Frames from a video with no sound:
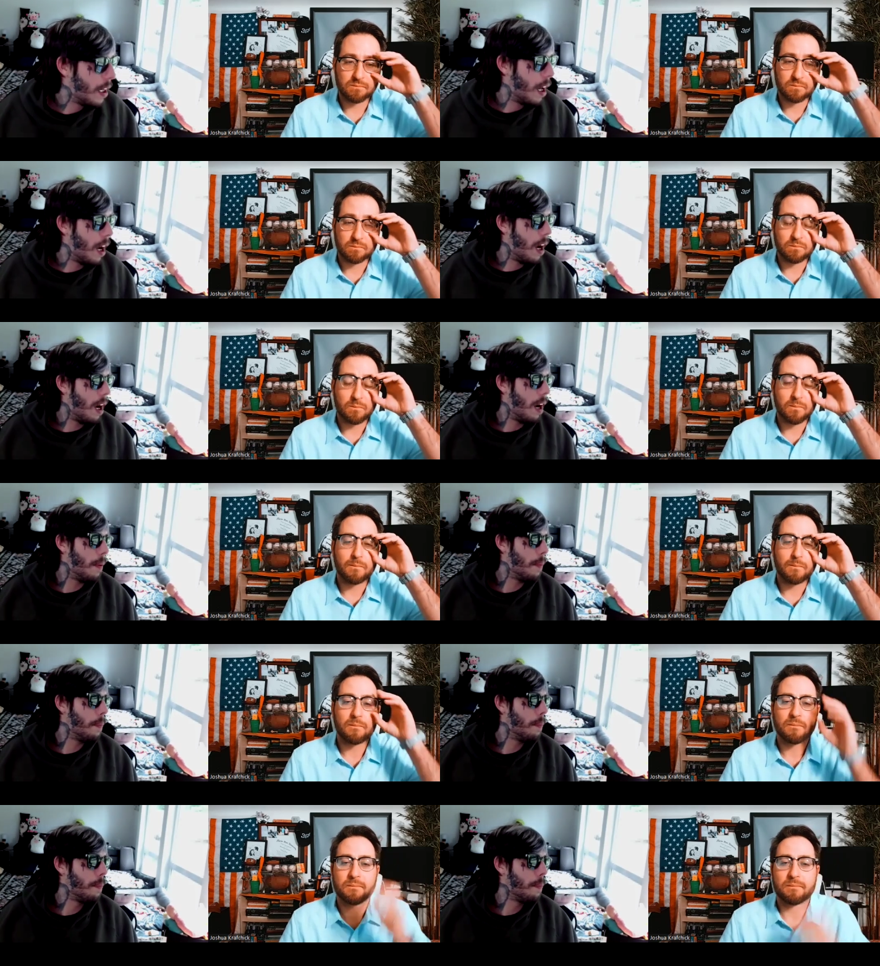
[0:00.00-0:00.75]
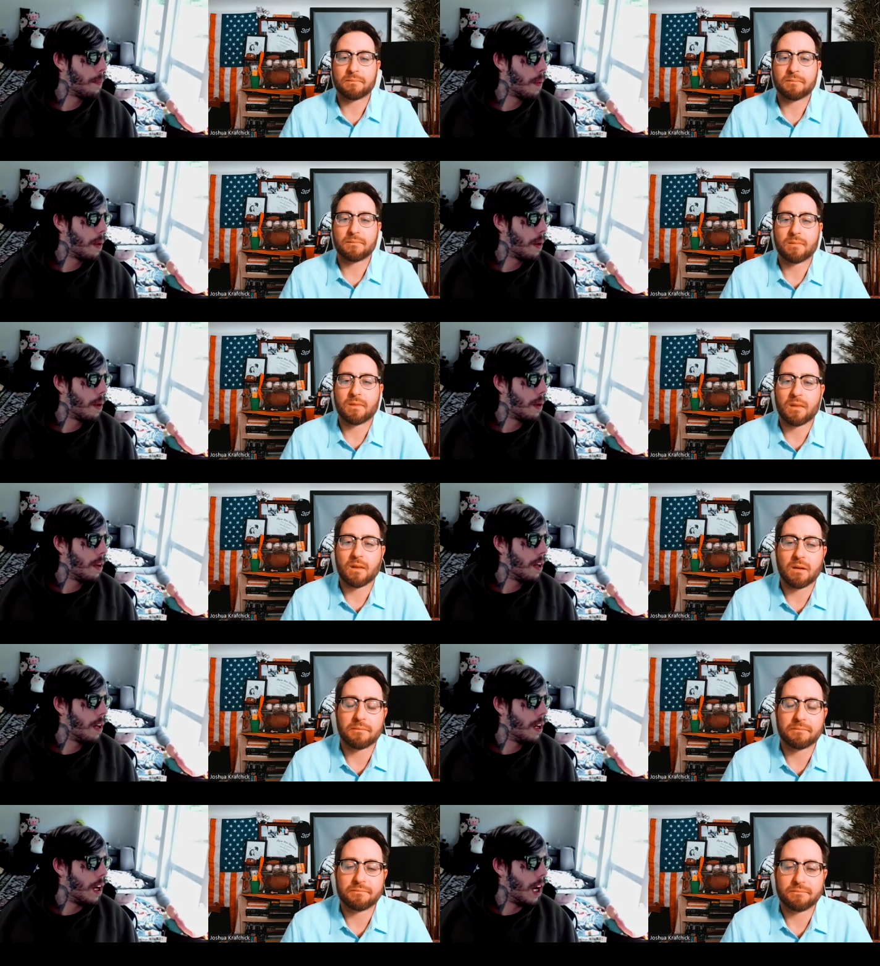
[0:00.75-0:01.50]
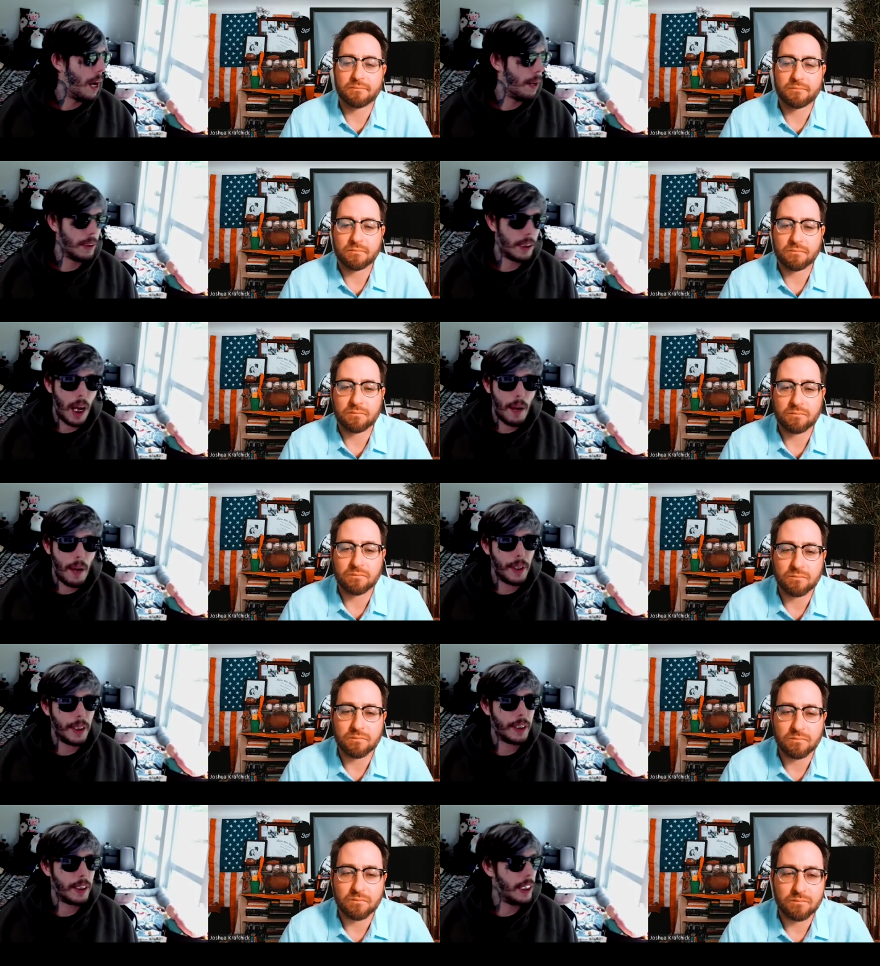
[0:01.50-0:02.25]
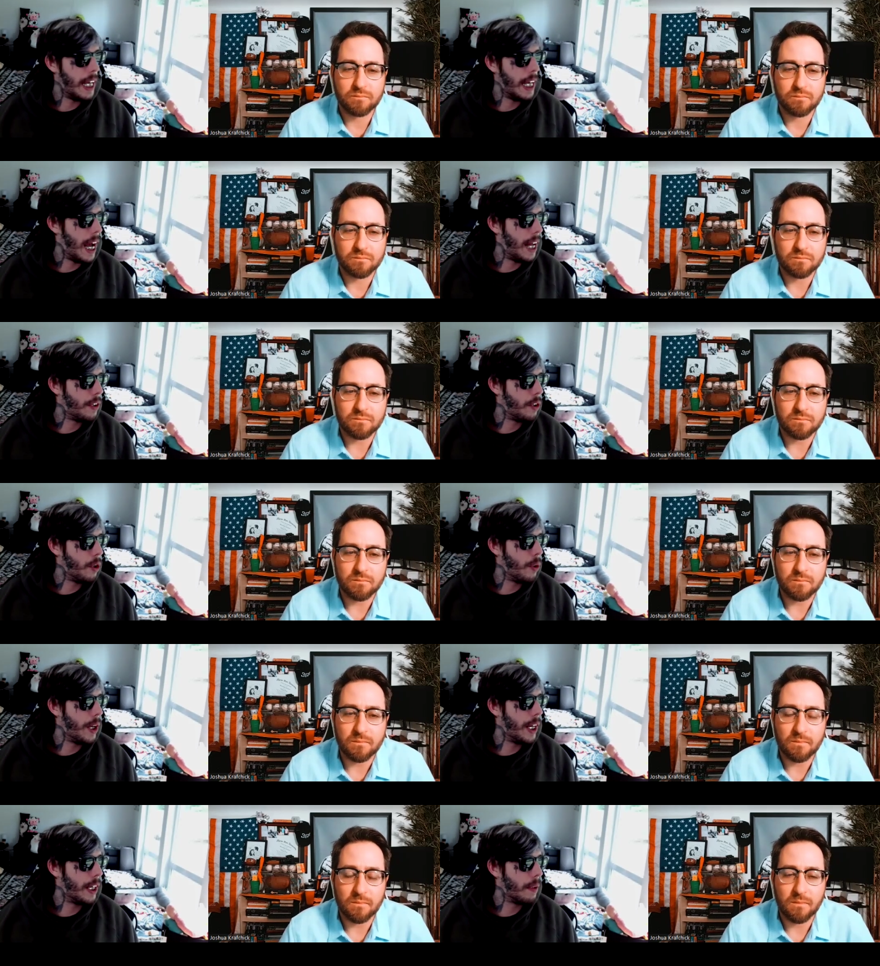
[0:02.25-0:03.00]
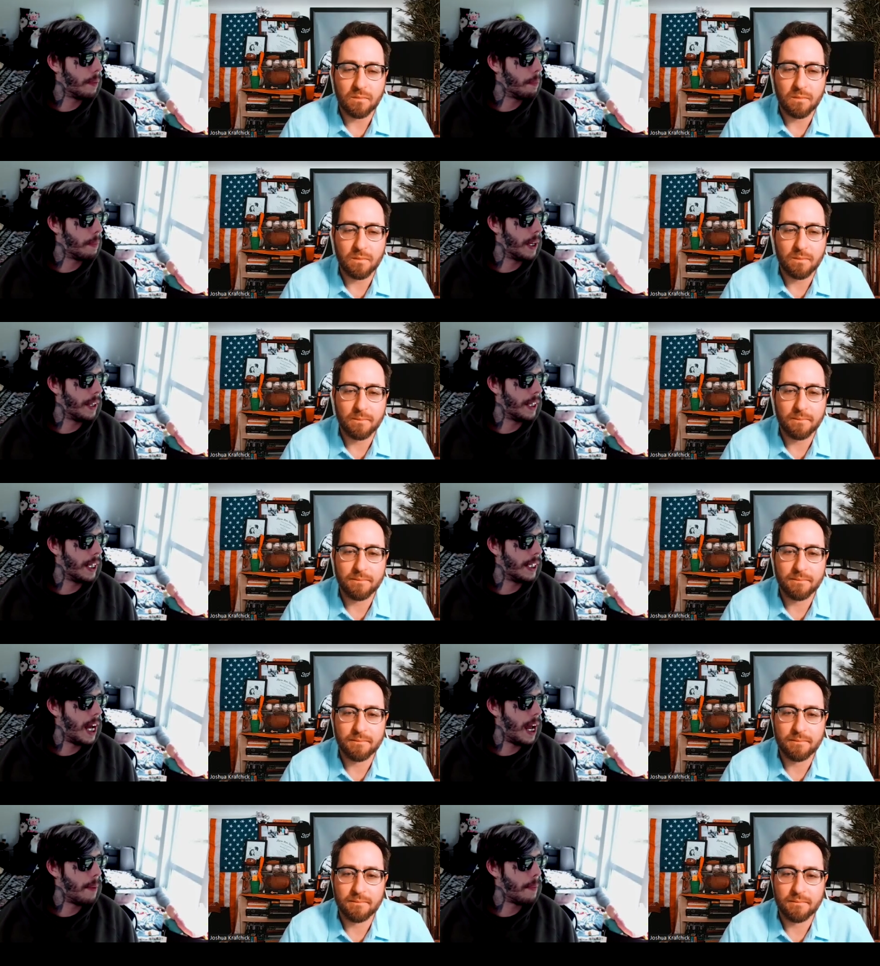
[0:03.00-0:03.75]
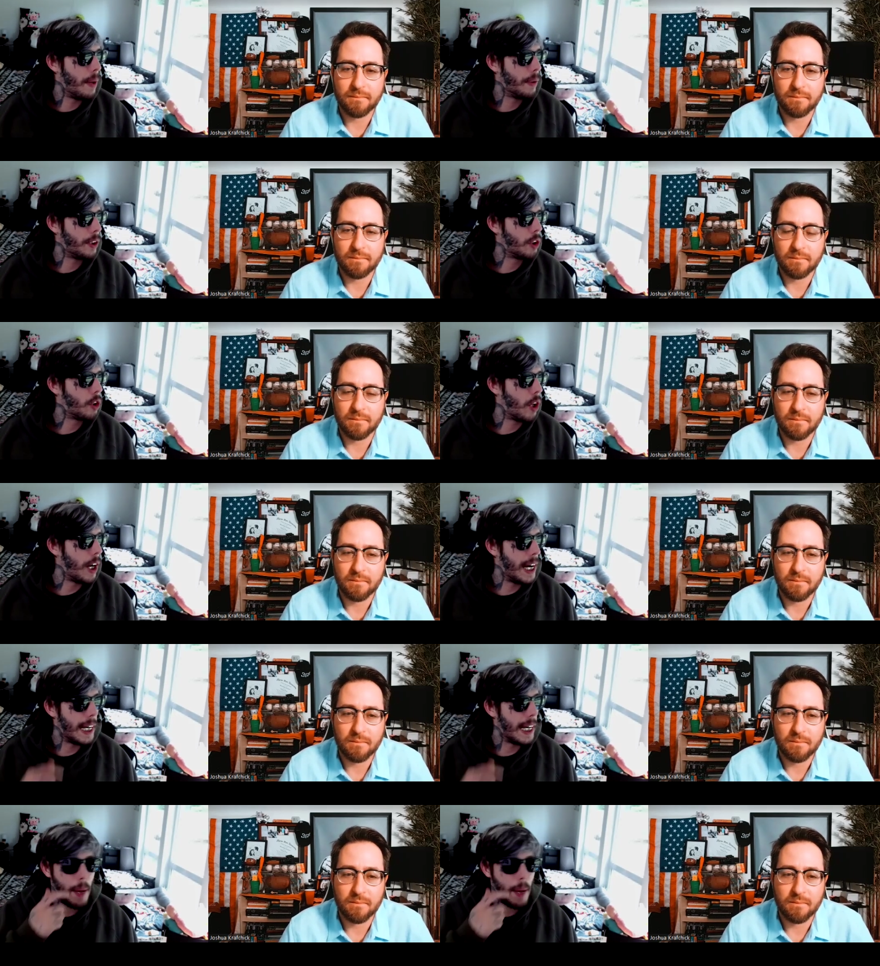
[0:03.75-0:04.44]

Speaker 1: Um, I was obviously tattooing, but at the time I was training